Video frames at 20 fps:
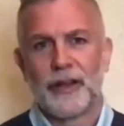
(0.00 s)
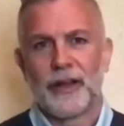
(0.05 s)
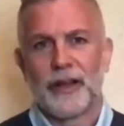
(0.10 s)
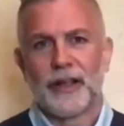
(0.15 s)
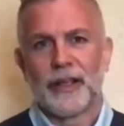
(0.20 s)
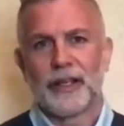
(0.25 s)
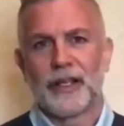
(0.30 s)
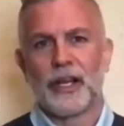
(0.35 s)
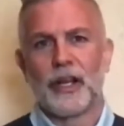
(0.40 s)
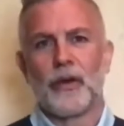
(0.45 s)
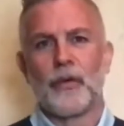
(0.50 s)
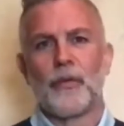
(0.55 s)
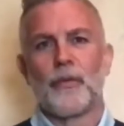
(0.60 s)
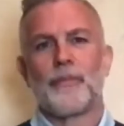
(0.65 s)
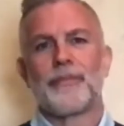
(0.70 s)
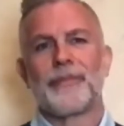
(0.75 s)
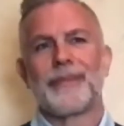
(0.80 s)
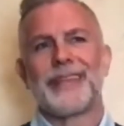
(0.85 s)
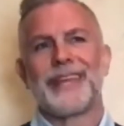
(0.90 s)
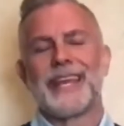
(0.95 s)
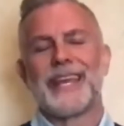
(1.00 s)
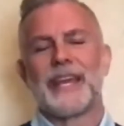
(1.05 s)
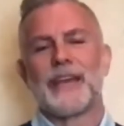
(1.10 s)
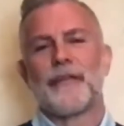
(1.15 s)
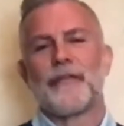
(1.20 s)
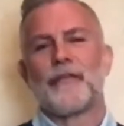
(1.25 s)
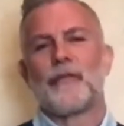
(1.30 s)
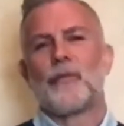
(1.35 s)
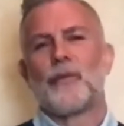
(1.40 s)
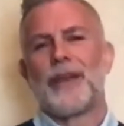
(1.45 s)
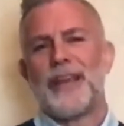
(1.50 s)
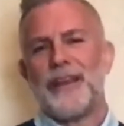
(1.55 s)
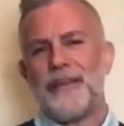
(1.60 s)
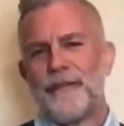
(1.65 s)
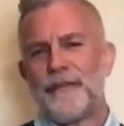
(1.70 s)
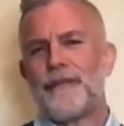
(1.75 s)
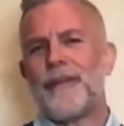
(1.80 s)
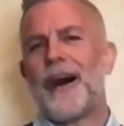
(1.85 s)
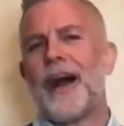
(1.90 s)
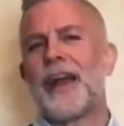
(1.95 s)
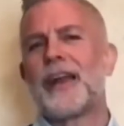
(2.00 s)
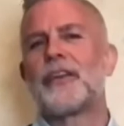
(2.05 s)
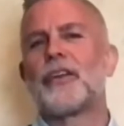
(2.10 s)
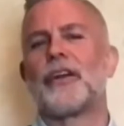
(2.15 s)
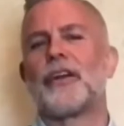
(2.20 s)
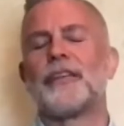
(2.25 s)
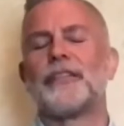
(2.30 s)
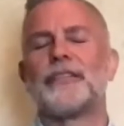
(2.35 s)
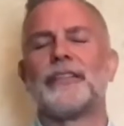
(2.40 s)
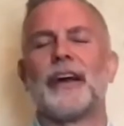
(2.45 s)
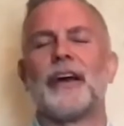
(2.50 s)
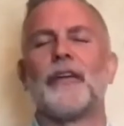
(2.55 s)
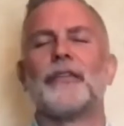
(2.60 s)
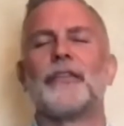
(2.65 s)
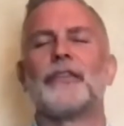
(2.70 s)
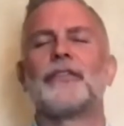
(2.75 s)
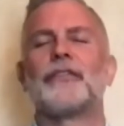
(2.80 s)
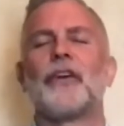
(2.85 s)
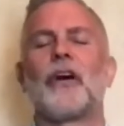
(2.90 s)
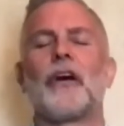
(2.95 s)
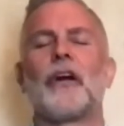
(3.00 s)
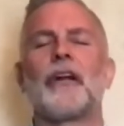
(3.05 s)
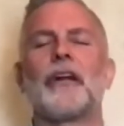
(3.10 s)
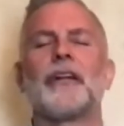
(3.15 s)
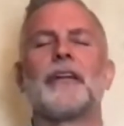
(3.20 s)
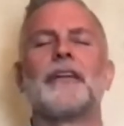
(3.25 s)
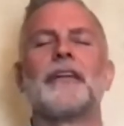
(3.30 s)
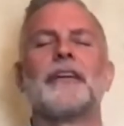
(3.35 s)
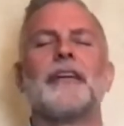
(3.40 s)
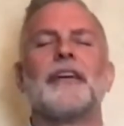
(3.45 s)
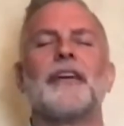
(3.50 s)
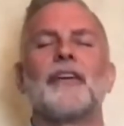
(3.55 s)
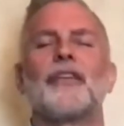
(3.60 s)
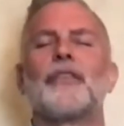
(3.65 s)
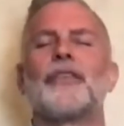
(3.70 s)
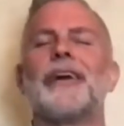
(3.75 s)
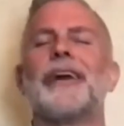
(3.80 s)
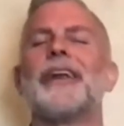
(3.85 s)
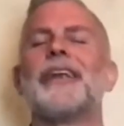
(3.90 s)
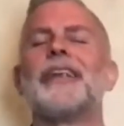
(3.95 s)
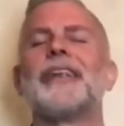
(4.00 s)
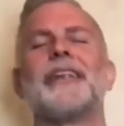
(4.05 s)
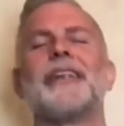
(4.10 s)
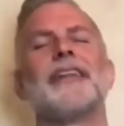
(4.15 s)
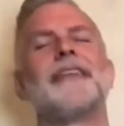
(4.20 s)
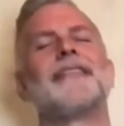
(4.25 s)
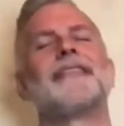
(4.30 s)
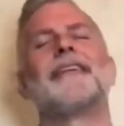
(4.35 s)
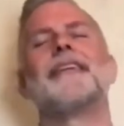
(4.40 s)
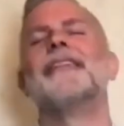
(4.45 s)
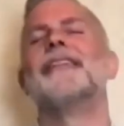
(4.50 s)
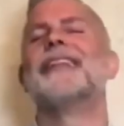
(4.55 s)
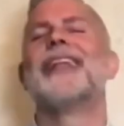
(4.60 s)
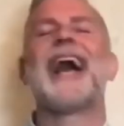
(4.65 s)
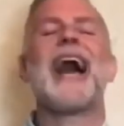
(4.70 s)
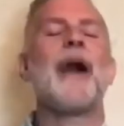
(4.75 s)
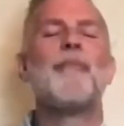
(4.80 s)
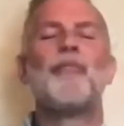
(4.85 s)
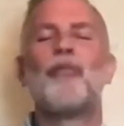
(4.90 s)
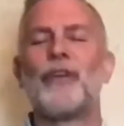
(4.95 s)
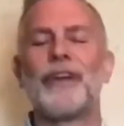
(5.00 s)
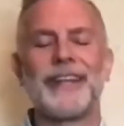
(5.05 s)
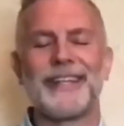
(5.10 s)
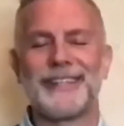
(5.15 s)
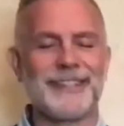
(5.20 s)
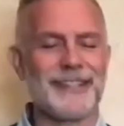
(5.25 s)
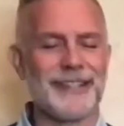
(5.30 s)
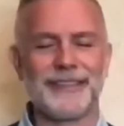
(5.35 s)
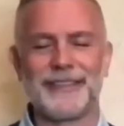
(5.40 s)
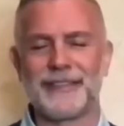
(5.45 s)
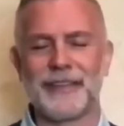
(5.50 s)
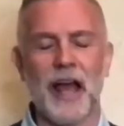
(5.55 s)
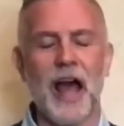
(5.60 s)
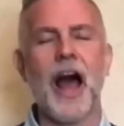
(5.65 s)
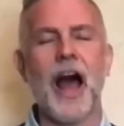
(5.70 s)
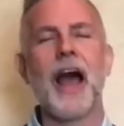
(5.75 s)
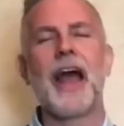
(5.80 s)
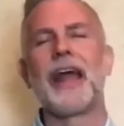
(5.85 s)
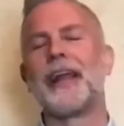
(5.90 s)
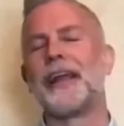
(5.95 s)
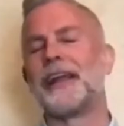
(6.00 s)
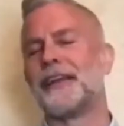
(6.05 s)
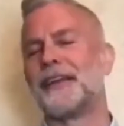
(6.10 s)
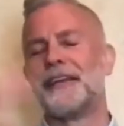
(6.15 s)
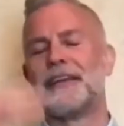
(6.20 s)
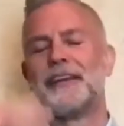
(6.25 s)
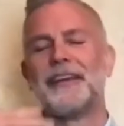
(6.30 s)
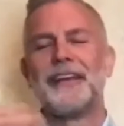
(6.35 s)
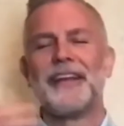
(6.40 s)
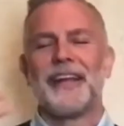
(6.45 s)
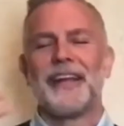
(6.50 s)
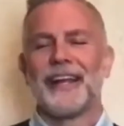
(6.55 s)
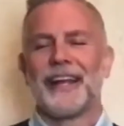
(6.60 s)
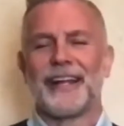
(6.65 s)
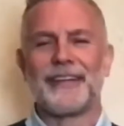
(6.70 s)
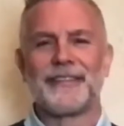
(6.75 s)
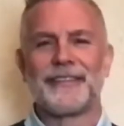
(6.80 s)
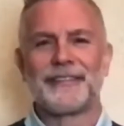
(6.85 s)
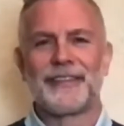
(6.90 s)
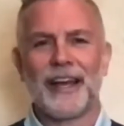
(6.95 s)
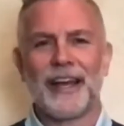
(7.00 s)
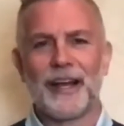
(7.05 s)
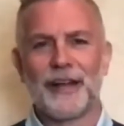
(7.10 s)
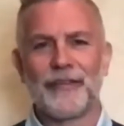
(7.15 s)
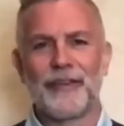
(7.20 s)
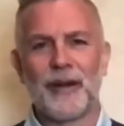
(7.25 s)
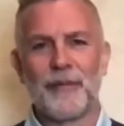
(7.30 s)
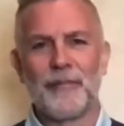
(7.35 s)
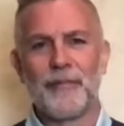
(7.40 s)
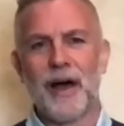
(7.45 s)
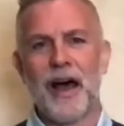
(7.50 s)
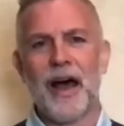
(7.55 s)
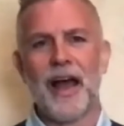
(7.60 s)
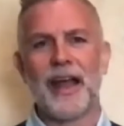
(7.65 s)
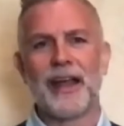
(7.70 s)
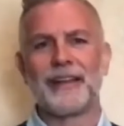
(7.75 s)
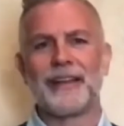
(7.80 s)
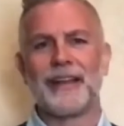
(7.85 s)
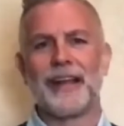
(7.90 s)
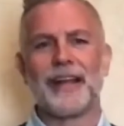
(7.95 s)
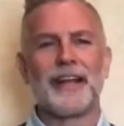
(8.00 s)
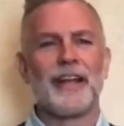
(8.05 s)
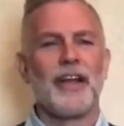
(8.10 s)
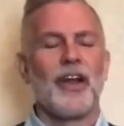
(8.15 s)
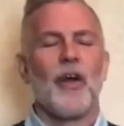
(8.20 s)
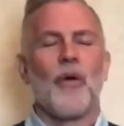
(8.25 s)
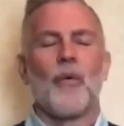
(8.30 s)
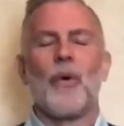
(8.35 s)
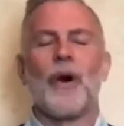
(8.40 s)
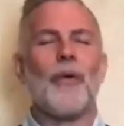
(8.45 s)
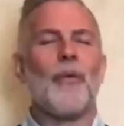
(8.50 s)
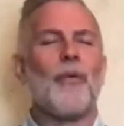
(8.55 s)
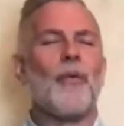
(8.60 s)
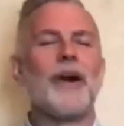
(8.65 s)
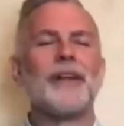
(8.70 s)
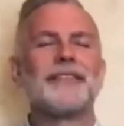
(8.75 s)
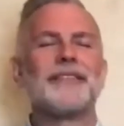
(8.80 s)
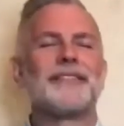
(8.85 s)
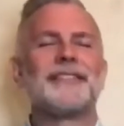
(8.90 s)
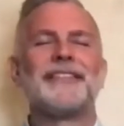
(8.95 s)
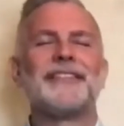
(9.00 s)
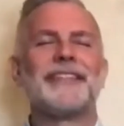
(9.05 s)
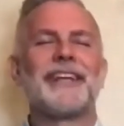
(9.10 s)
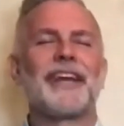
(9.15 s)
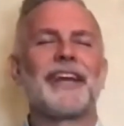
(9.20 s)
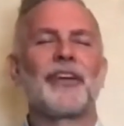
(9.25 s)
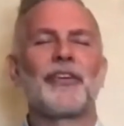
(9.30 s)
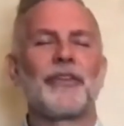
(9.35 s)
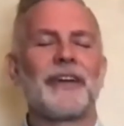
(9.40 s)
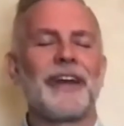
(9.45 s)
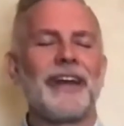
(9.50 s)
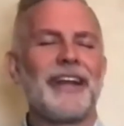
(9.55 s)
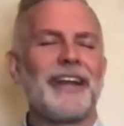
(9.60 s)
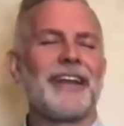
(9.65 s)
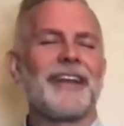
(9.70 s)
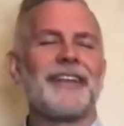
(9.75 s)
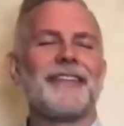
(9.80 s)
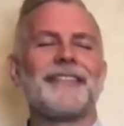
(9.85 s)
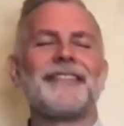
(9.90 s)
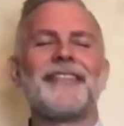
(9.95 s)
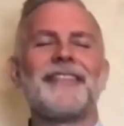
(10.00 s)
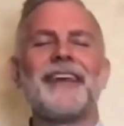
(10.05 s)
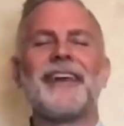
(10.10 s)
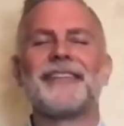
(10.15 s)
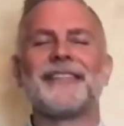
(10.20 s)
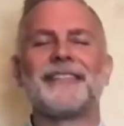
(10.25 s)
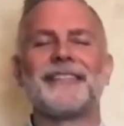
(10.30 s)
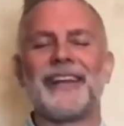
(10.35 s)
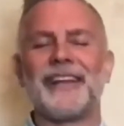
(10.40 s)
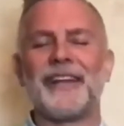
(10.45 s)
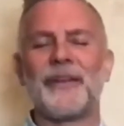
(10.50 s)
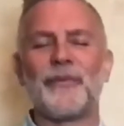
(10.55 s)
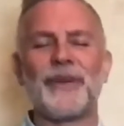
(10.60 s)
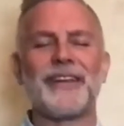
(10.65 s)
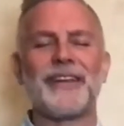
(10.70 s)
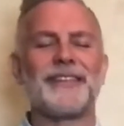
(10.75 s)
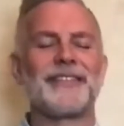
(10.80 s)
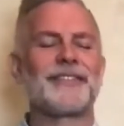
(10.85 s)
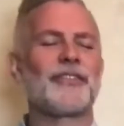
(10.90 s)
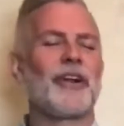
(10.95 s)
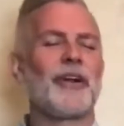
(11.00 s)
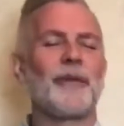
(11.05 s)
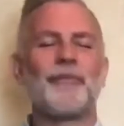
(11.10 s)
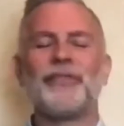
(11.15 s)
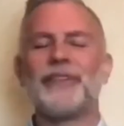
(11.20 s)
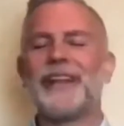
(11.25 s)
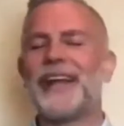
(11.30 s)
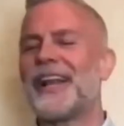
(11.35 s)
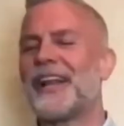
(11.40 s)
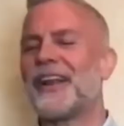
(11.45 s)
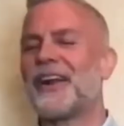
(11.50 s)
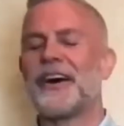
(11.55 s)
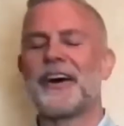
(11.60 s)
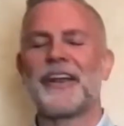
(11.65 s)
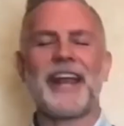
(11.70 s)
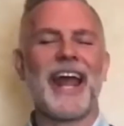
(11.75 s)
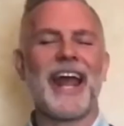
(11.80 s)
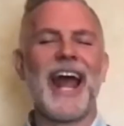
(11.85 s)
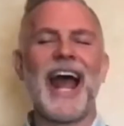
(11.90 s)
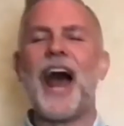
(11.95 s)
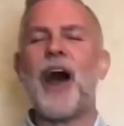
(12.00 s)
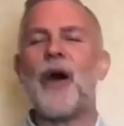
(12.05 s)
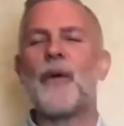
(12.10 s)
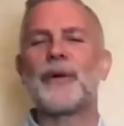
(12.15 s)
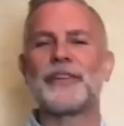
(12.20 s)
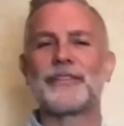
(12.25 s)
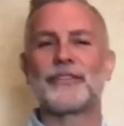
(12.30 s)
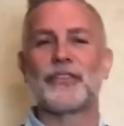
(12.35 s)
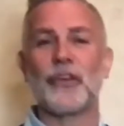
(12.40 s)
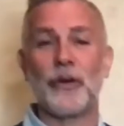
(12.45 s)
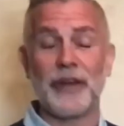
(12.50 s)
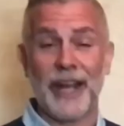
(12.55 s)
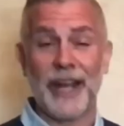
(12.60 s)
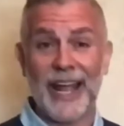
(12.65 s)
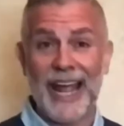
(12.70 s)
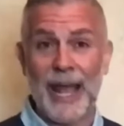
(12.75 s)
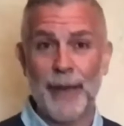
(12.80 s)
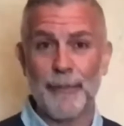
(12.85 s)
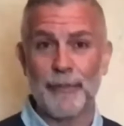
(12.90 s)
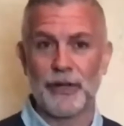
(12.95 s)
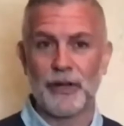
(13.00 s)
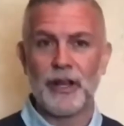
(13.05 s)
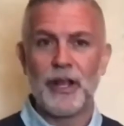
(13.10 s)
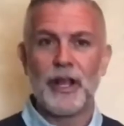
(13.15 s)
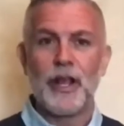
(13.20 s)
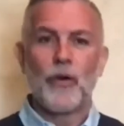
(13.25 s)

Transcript: You know, if we find ourselves start creating this elaborate design inside of our mind, like what wants to get created is this, and we start planning on how it's going to happen.